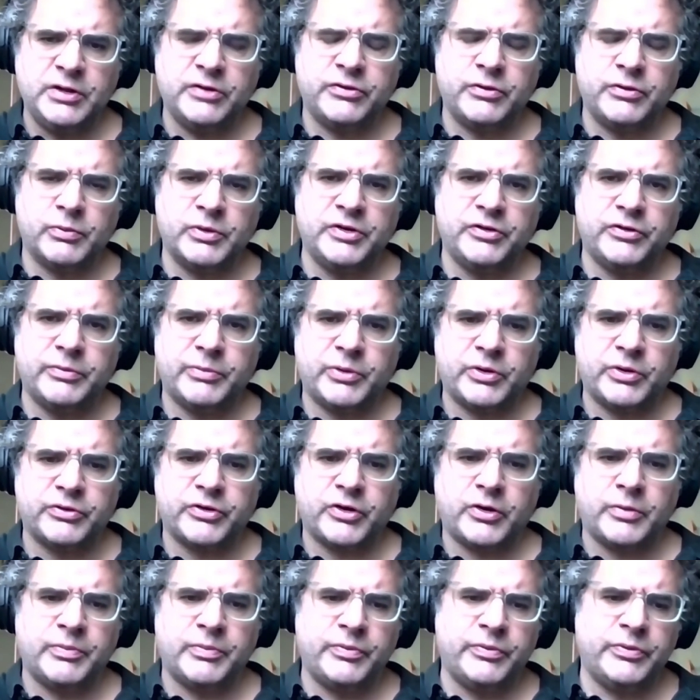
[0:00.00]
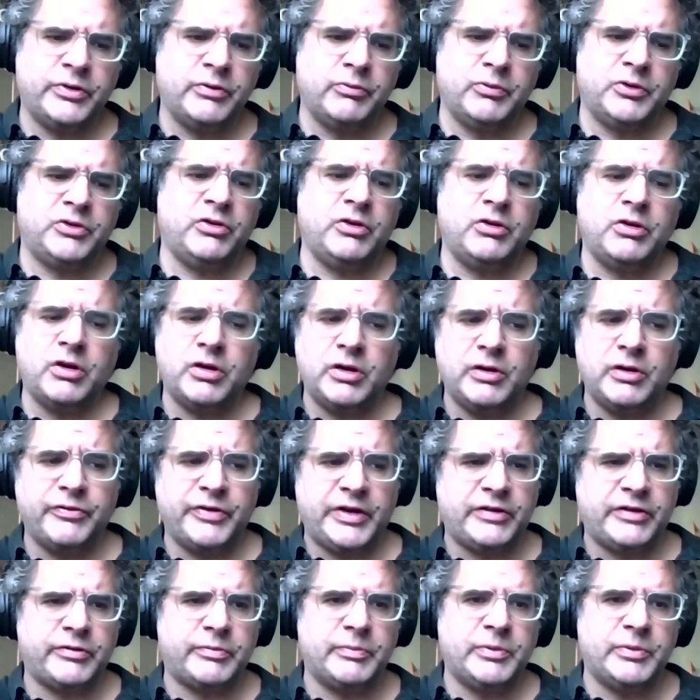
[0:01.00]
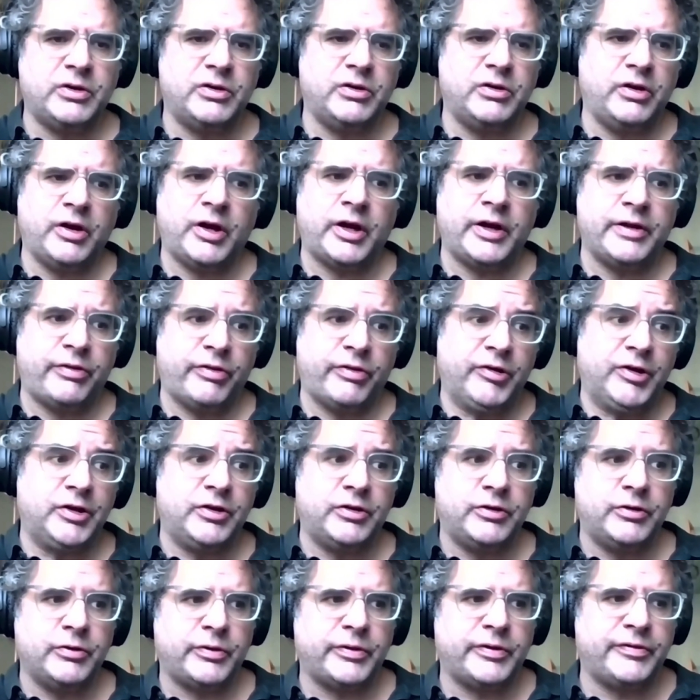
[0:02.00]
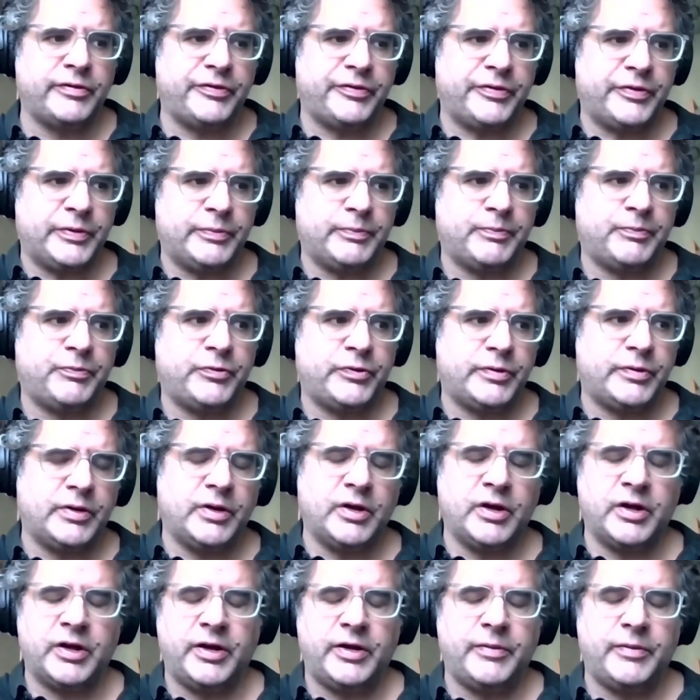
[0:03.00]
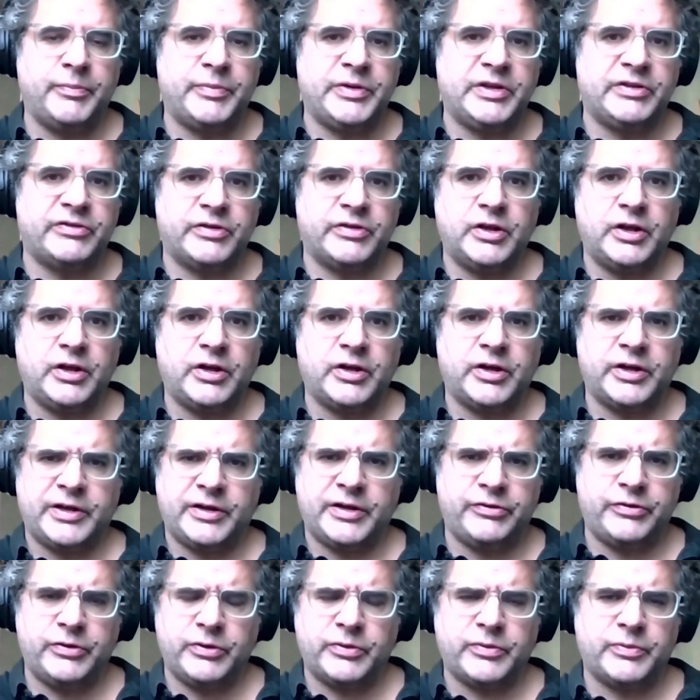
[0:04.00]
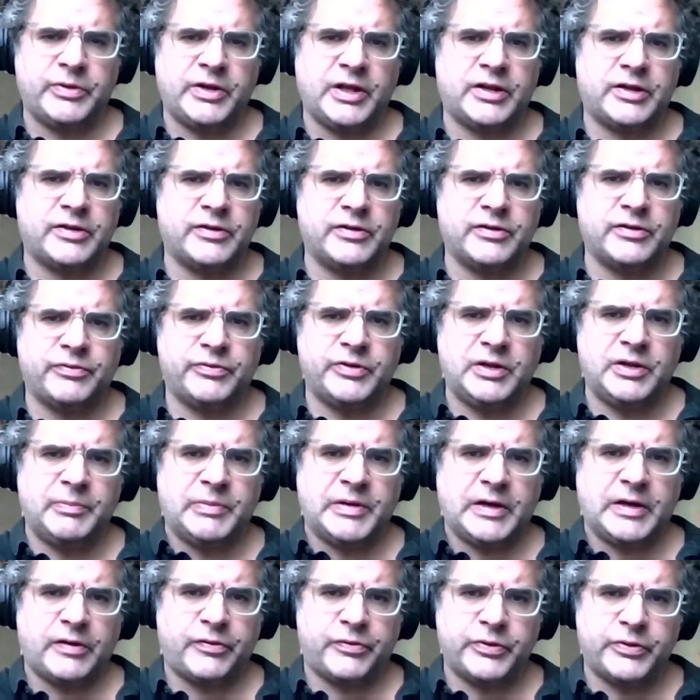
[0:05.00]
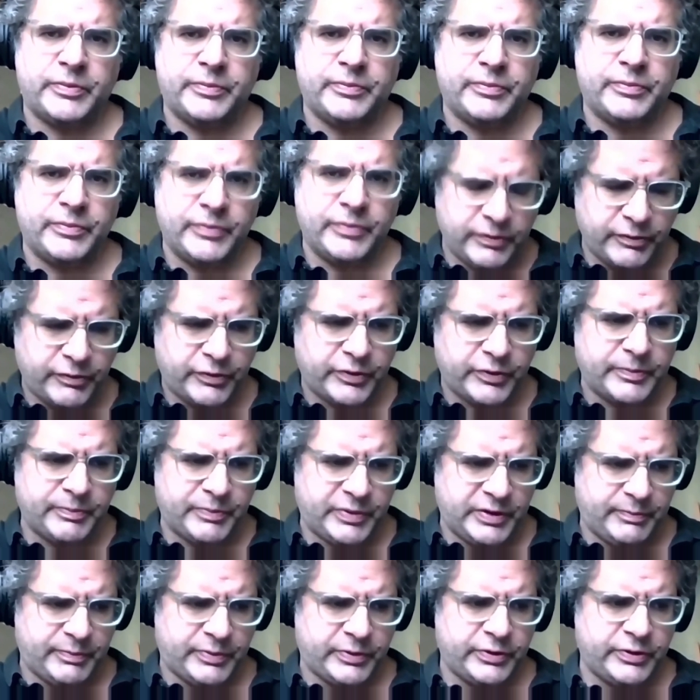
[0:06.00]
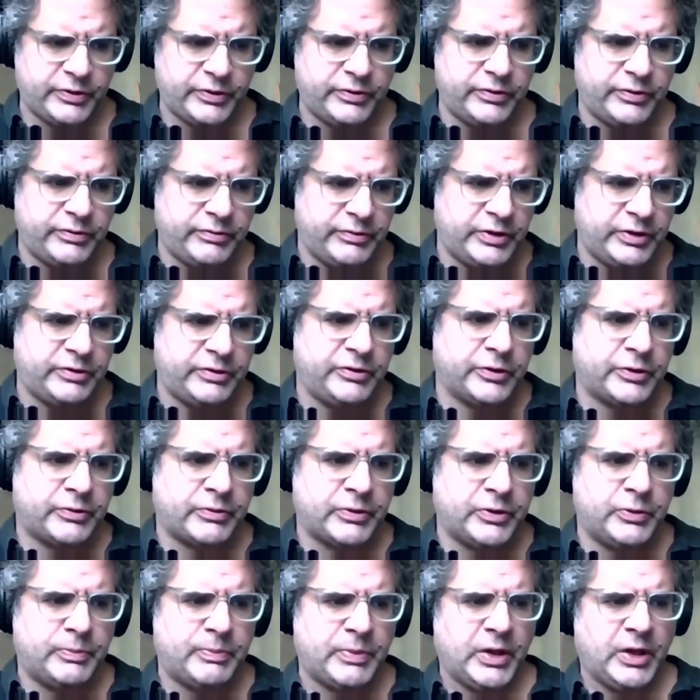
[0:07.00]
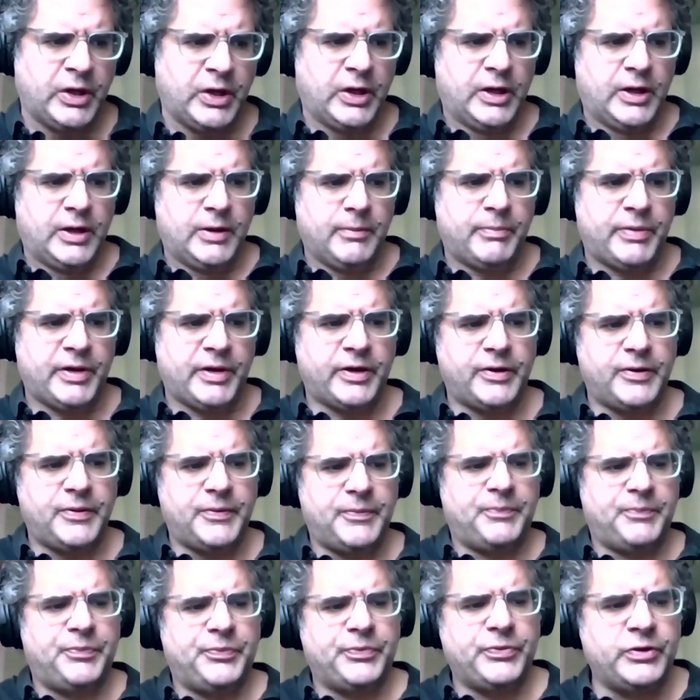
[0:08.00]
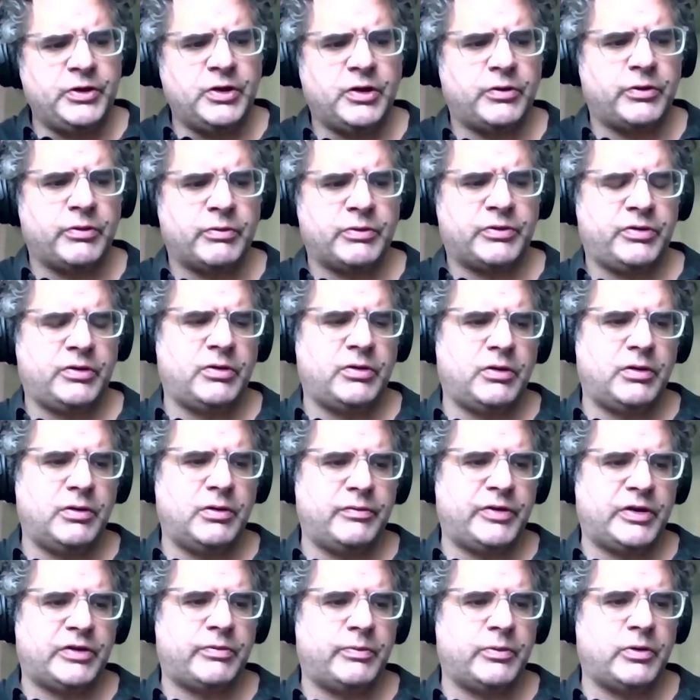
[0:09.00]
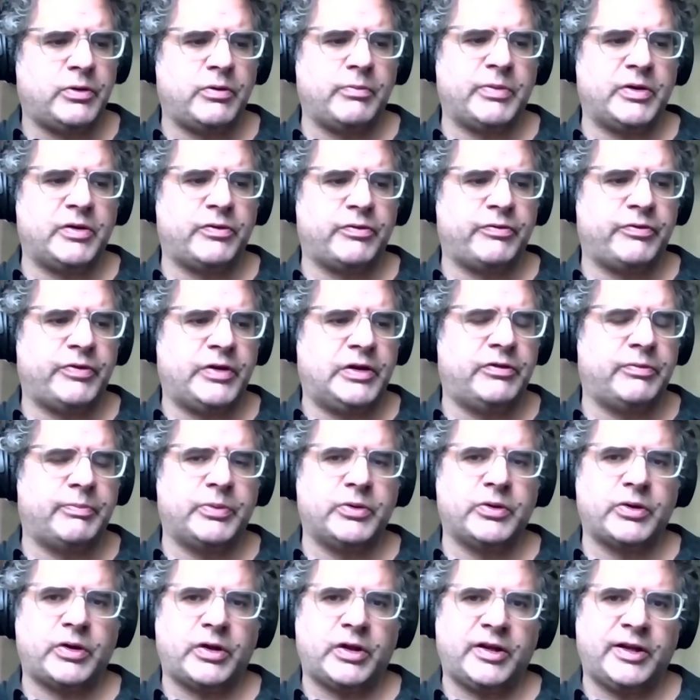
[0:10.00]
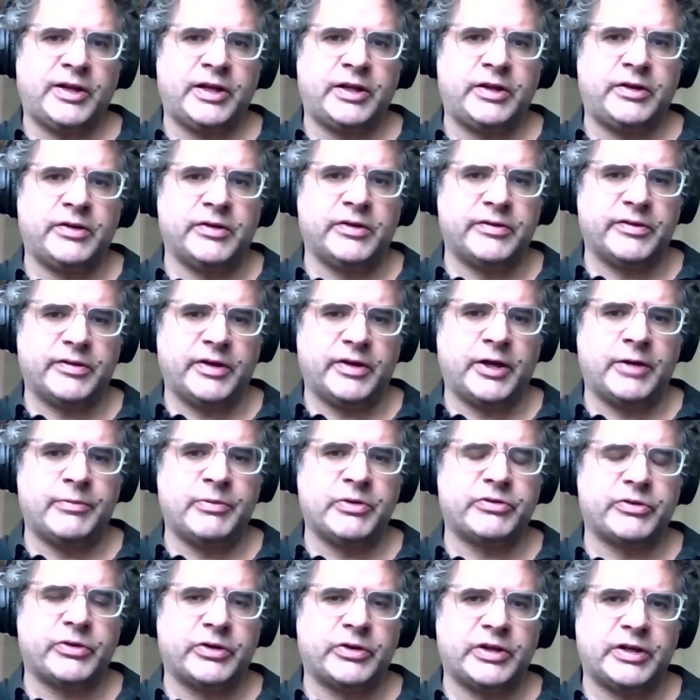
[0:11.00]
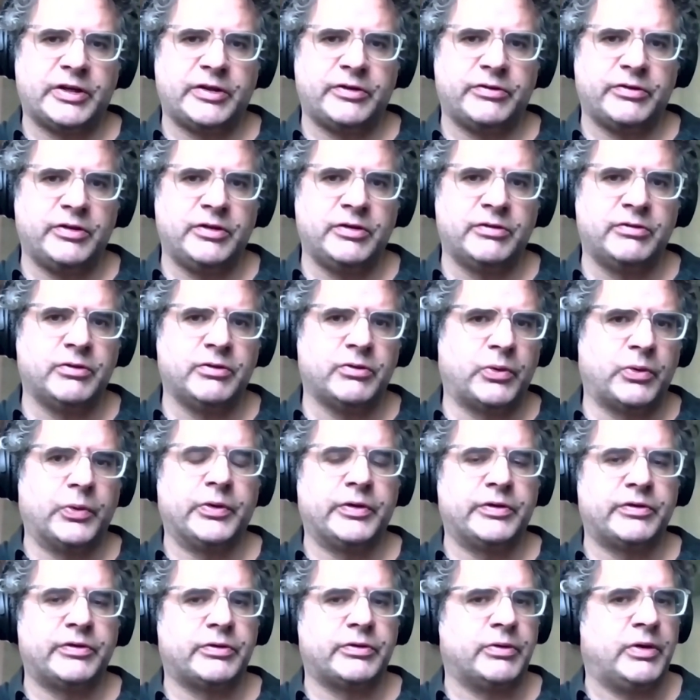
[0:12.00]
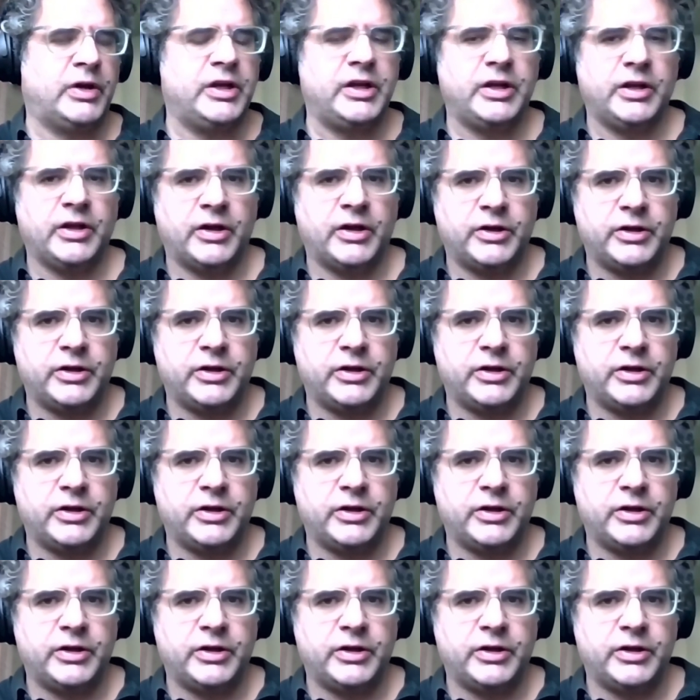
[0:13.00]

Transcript: he does a reasonable job. The return on investment, I think, you'll have uh, be seeing. I guess you're getting this feedback from from people in in your group, but you know the return on investment on both Facebook and Amazon ads isn't always great